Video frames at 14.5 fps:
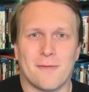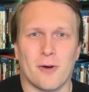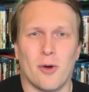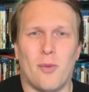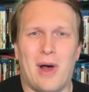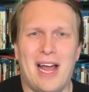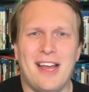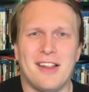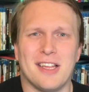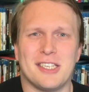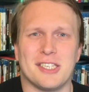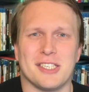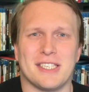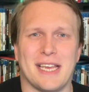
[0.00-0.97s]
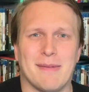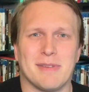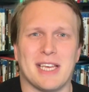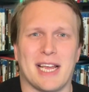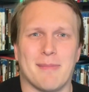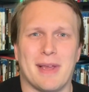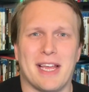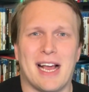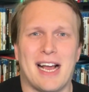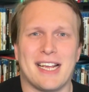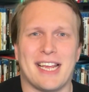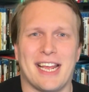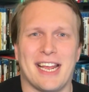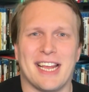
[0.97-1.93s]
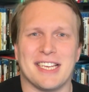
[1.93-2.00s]
for a while it just seems like
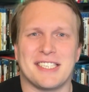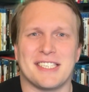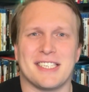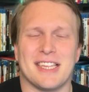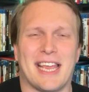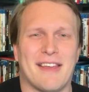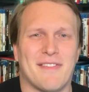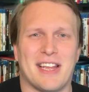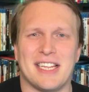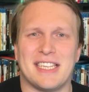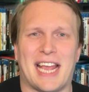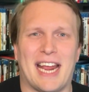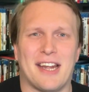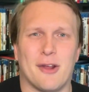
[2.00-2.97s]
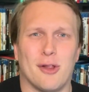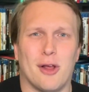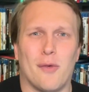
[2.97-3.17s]
Miyagi is slaving Daniel